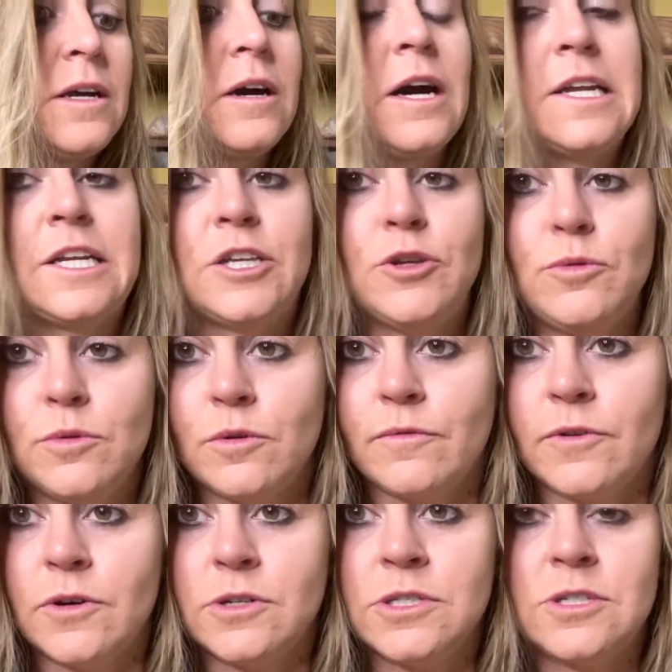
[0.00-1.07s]
on a
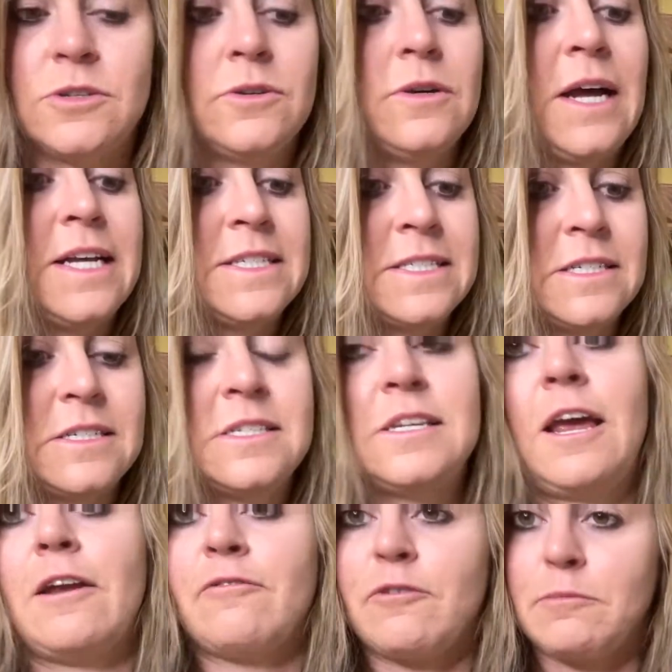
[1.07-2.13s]
universal as
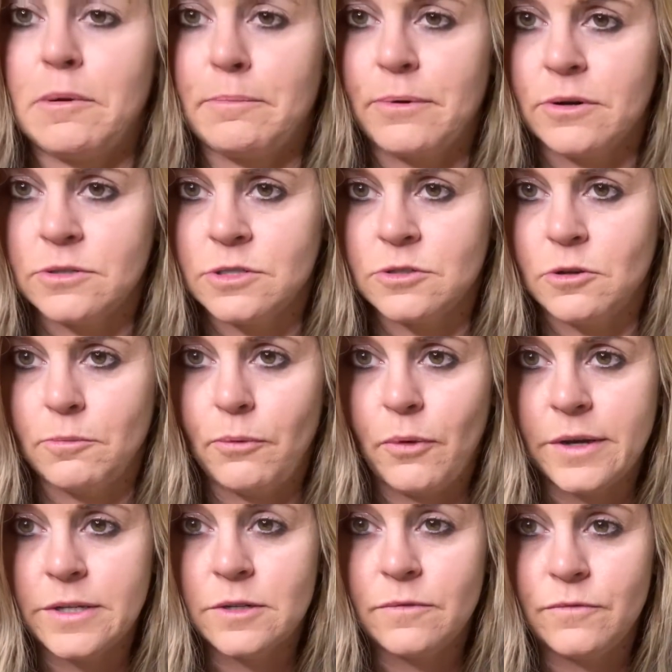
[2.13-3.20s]
distinct from a personal
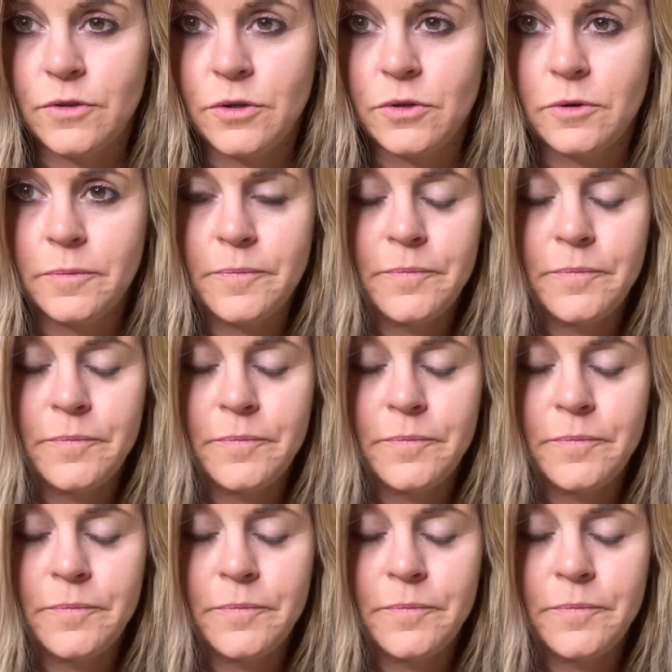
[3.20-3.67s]
point of view.